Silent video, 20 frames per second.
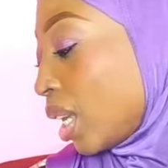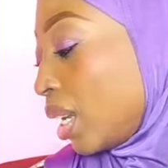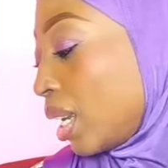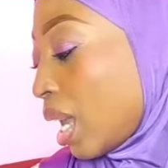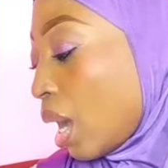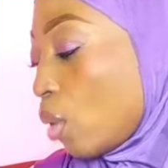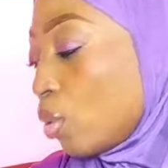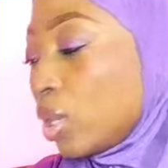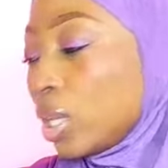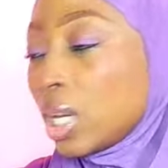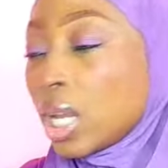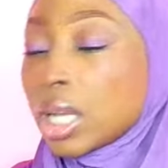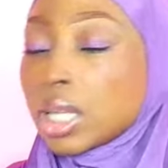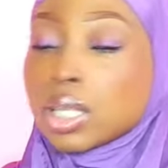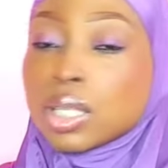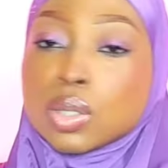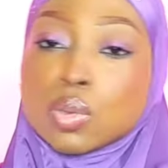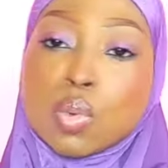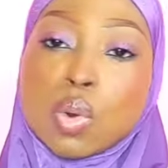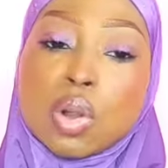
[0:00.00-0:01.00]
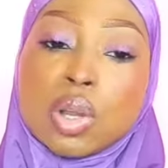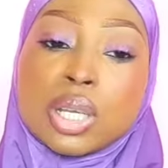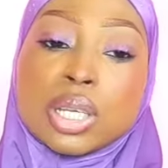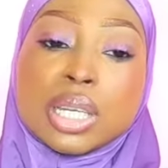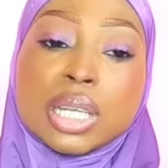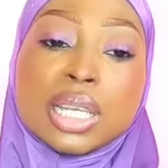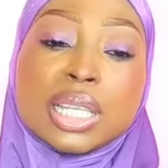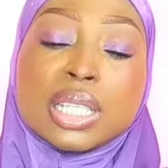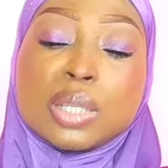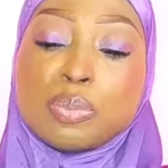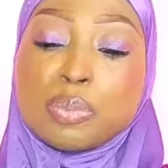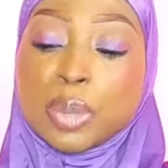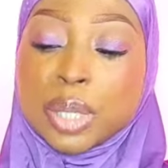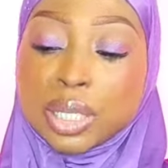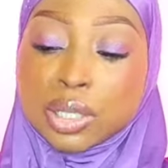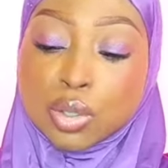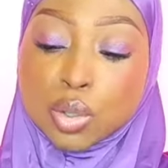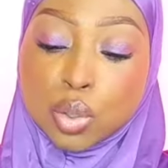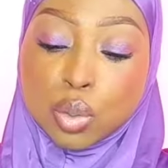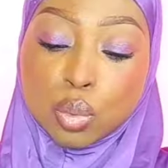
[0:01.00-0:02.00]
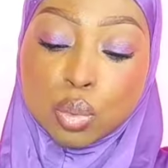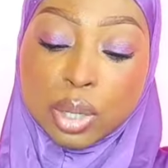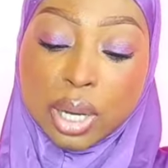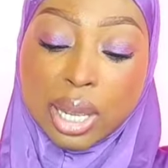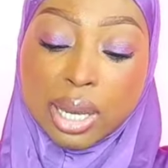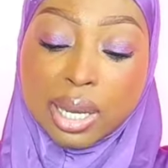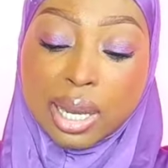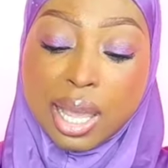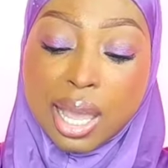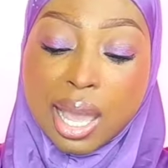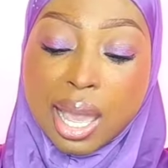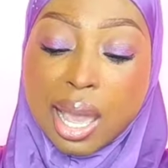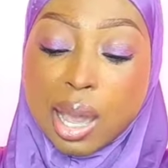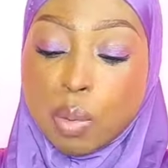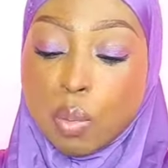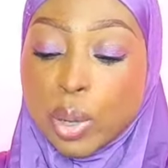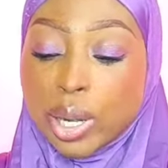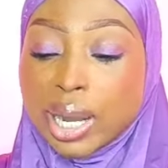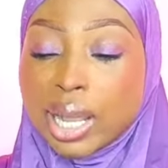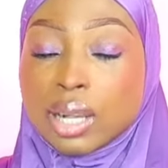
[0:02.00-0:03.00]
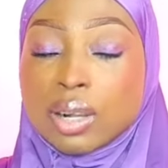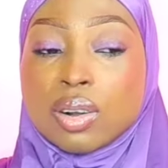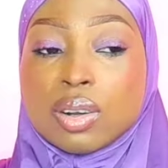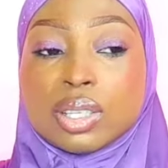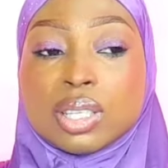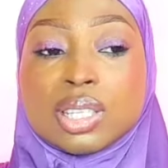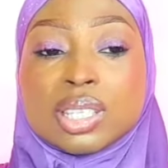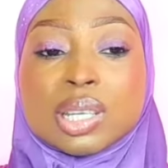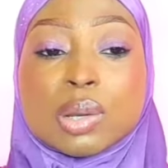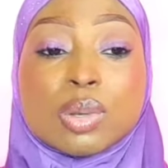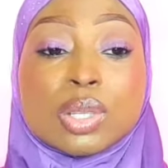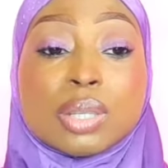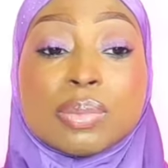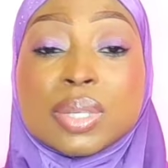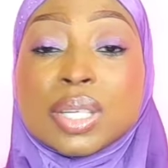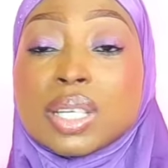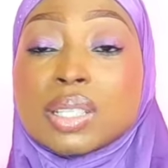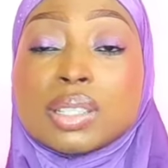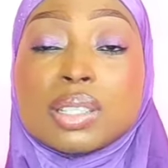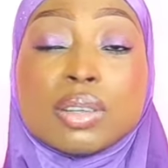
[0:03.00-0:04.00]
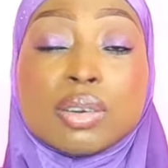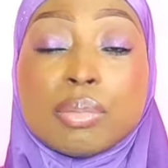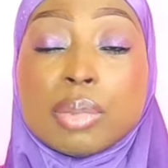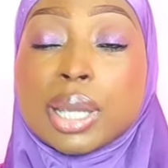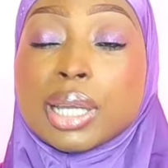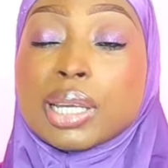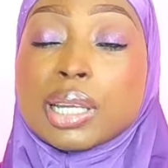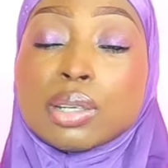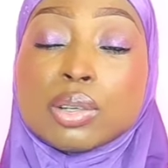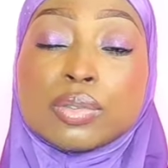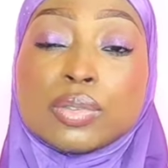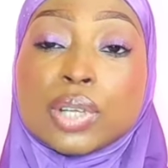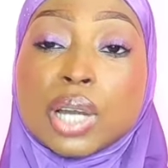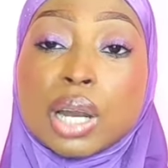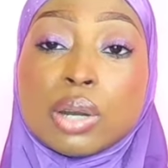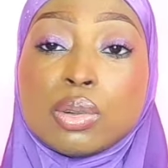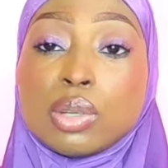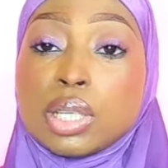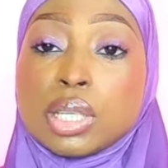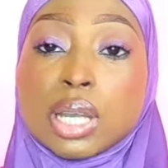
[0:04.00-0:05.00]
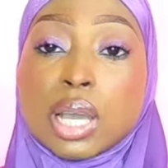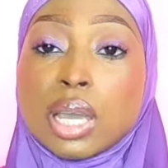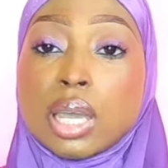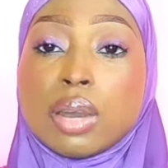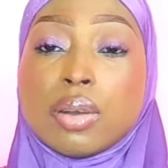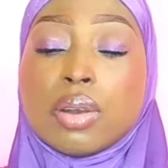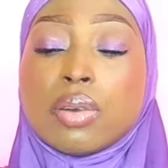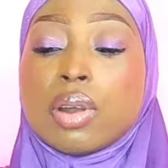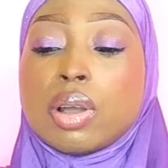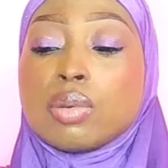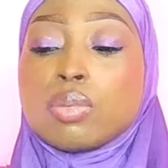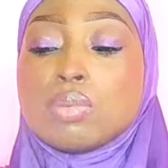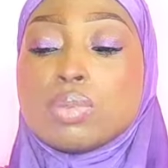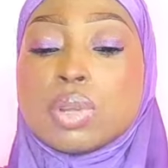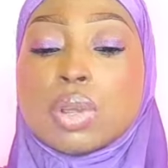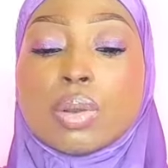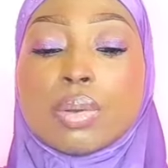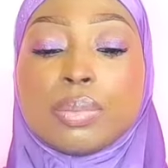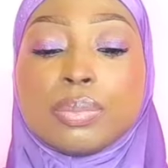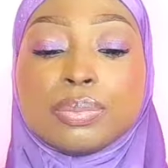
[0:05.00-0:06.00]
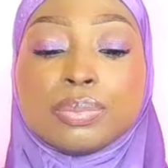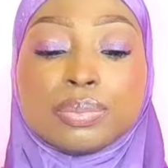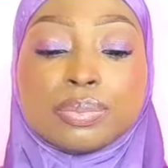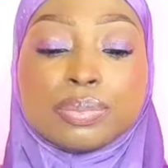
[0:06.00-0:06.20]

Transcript: Now, the next one is Bint Hooran. And when I got this, I was immediately reminded of Carolina Herrera Good Girl.